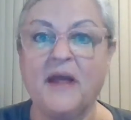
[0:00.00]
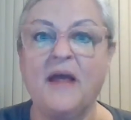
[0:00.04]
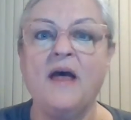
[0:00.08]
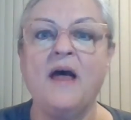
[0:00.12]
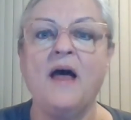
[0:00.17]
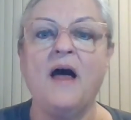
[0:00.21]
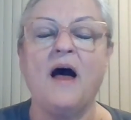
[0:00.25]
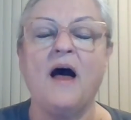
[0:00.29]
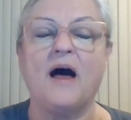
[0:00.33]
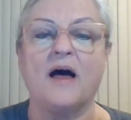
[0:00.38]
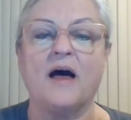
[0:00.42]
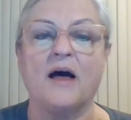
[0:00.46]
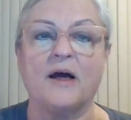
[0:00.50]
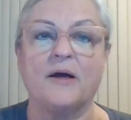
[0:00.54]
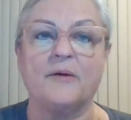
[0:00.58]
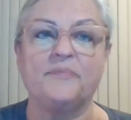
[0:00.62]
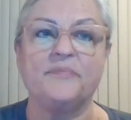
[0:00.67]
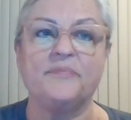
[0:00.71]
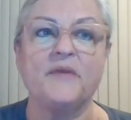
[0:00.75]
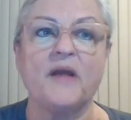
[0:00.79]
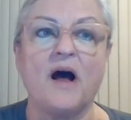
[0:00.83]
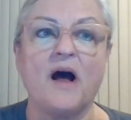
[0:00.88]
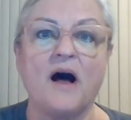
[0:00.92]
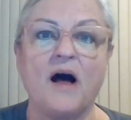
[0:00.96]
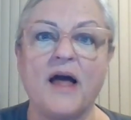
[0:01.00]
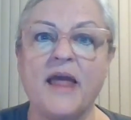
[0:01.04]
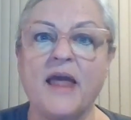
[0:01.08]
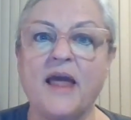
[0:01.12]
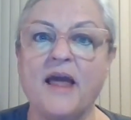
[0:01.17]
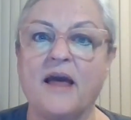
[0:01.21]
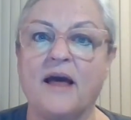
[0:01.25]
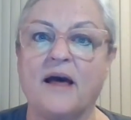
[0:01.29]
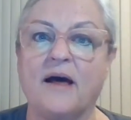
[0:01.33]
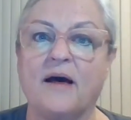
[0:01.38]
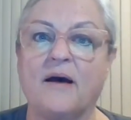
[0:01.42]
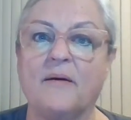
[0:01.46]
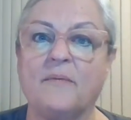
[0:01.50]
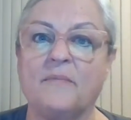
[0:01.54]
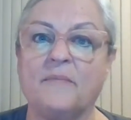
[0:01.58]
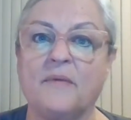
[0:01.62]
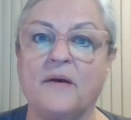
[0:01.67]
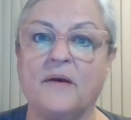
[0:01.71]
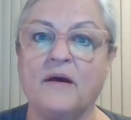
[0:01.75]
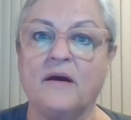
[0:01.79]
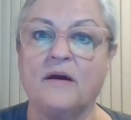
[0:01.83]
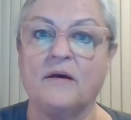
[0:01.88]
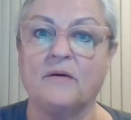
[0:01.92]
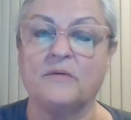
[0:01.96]
I am
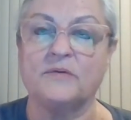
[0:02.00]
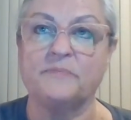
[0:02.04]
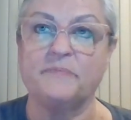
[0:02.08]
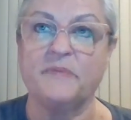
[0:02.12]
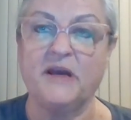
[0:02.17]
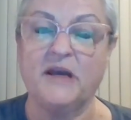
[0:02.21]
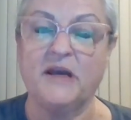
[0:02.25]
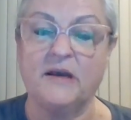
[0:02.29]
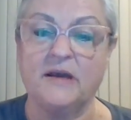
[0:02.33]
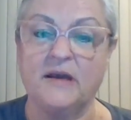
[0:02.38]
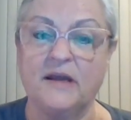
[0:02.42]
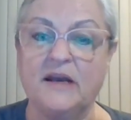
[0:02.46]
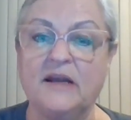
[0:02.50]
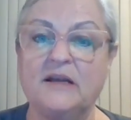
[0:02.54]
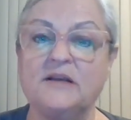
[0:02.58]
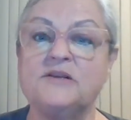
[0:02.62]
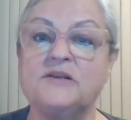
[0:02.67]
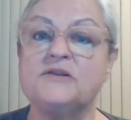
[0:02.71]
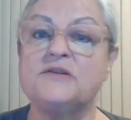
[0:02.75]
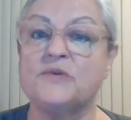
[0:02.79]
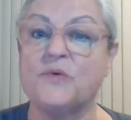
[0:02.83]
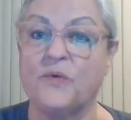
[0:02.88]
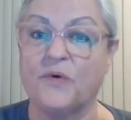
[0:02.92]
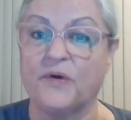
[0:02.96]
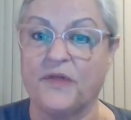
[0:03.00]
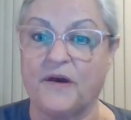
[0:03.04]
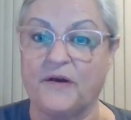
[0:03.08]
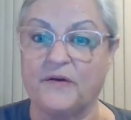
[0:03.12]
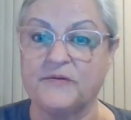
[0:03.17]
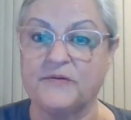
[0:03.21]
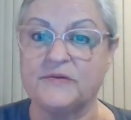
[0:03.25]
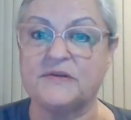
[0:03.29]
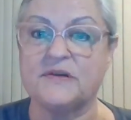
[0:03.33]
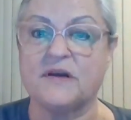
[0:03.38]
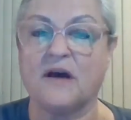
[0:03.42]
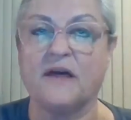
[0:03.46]
beginning to score those.